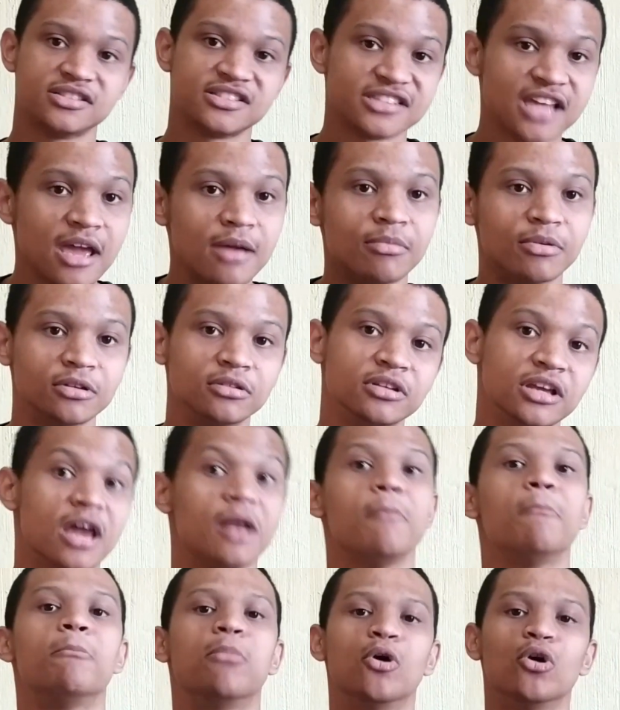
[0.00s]
Stable
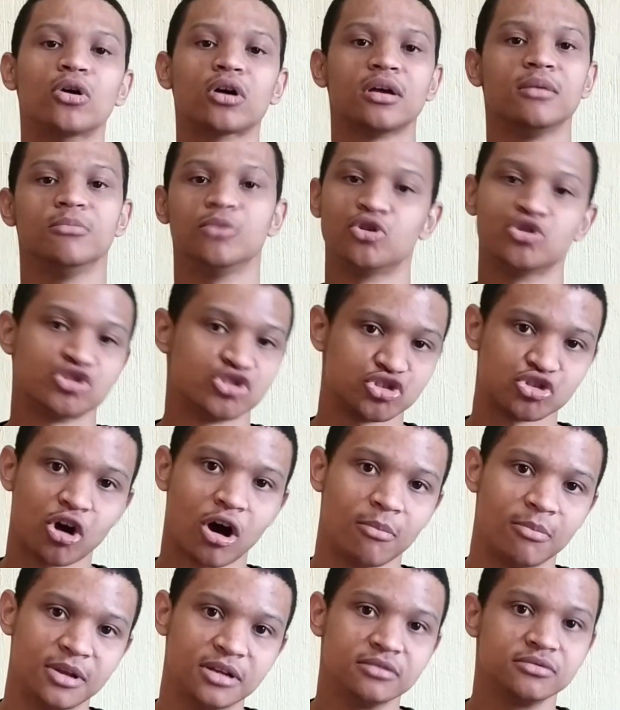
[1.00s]
yet boring because it's
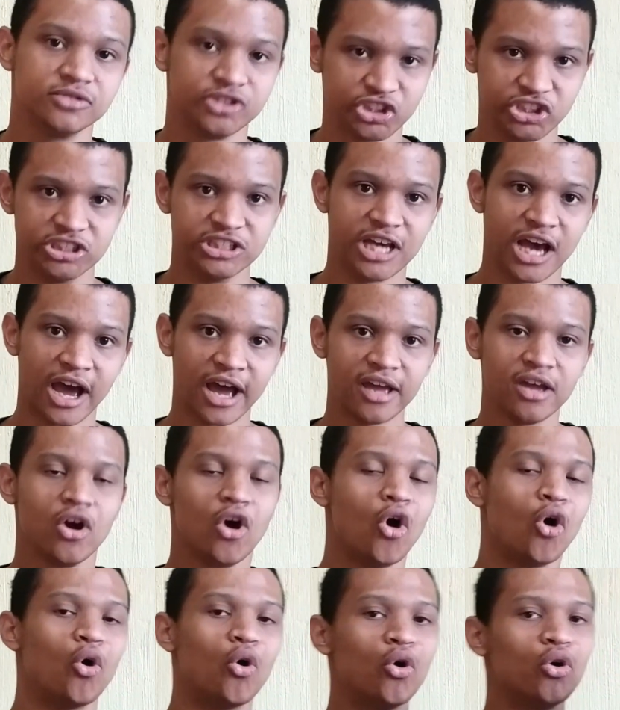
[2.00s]
common GTI?
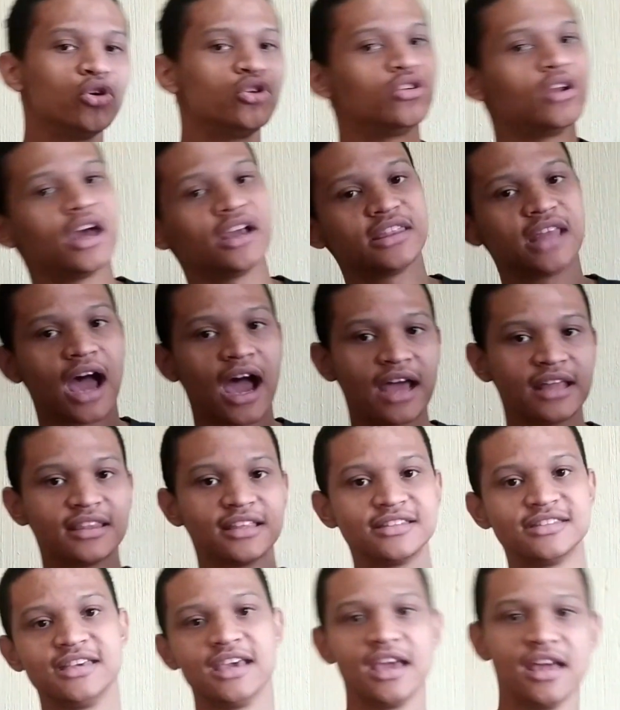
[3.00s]
Or do you like the
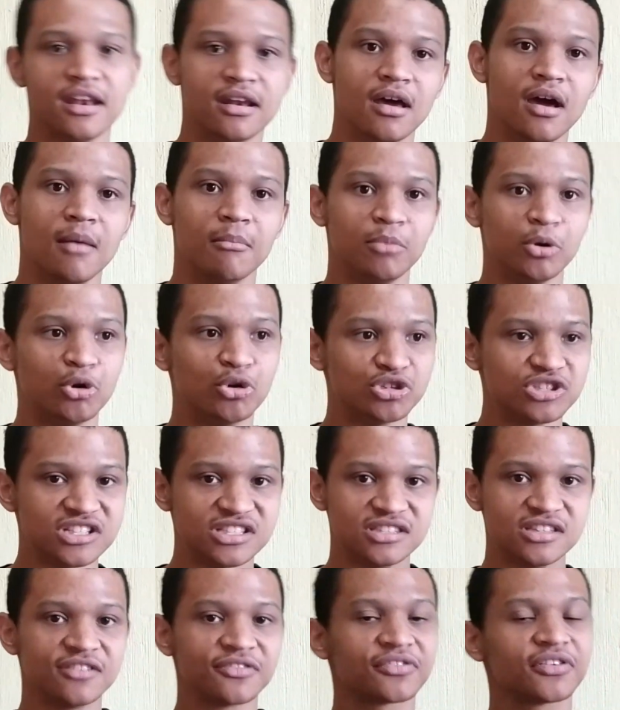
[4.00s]
i30N because
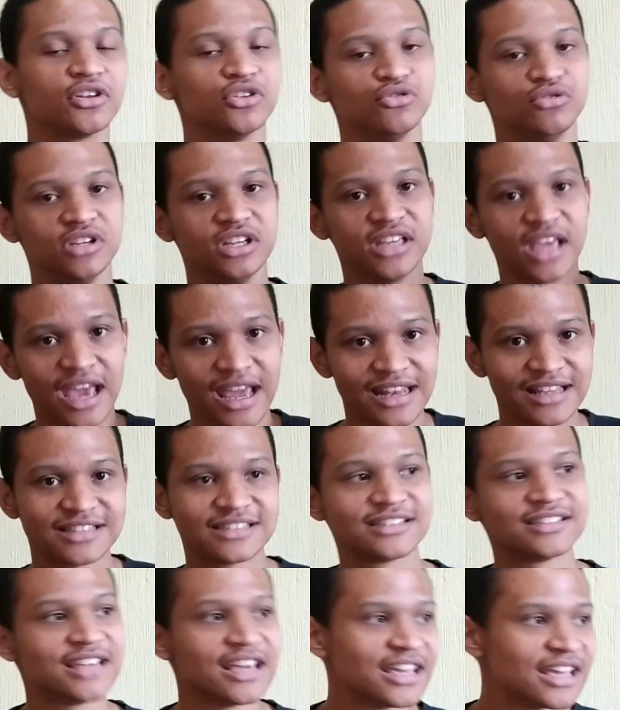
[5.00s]
it's different, unique, and
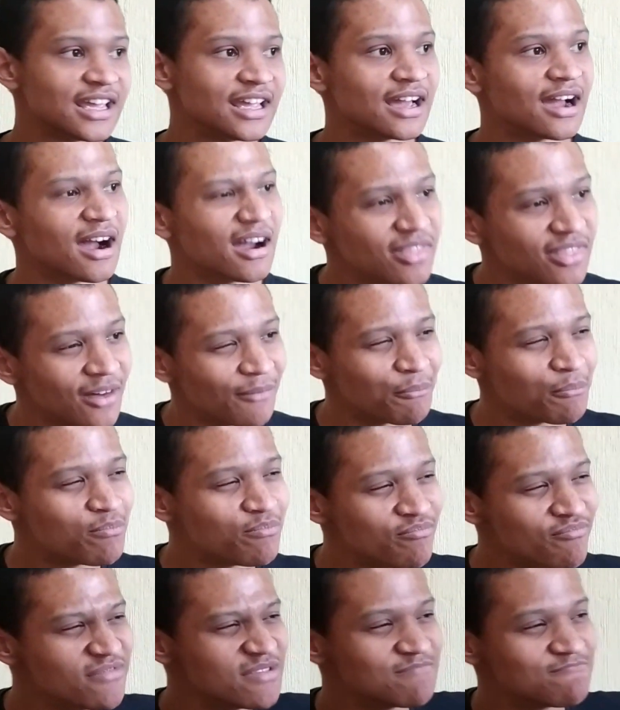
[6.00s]
it's taking the
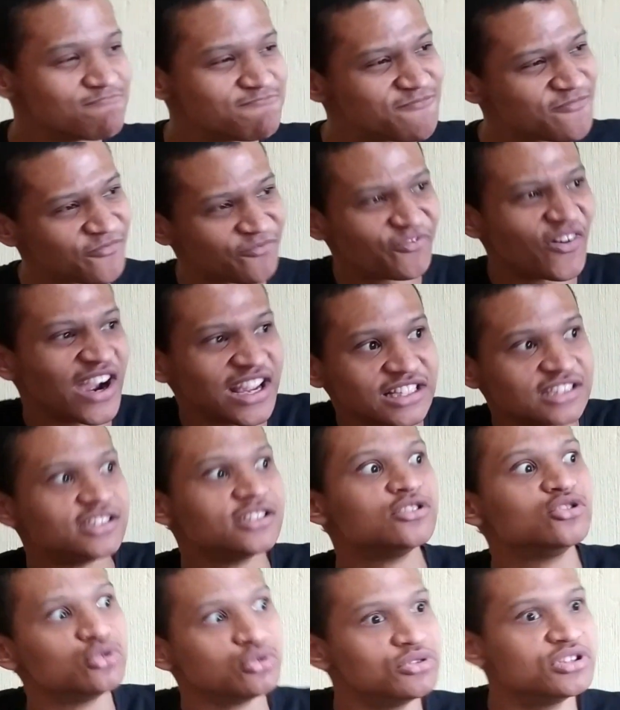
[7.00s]

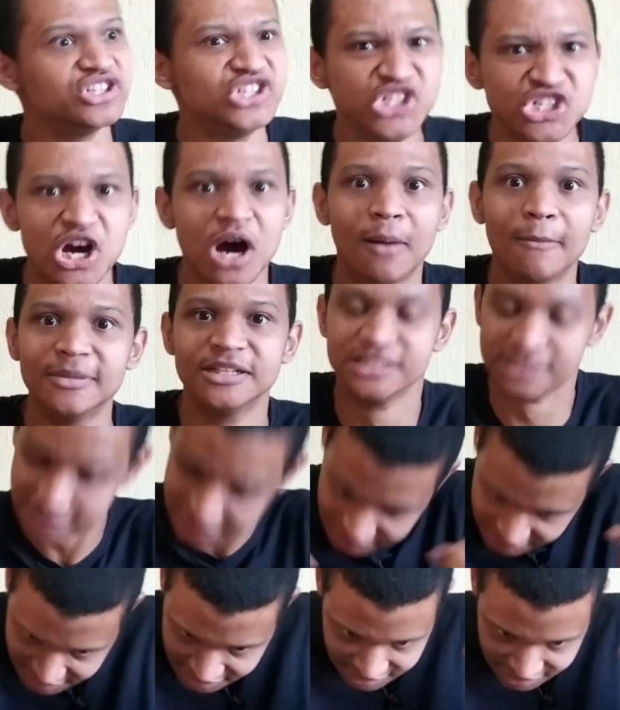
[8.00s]
fights to the German...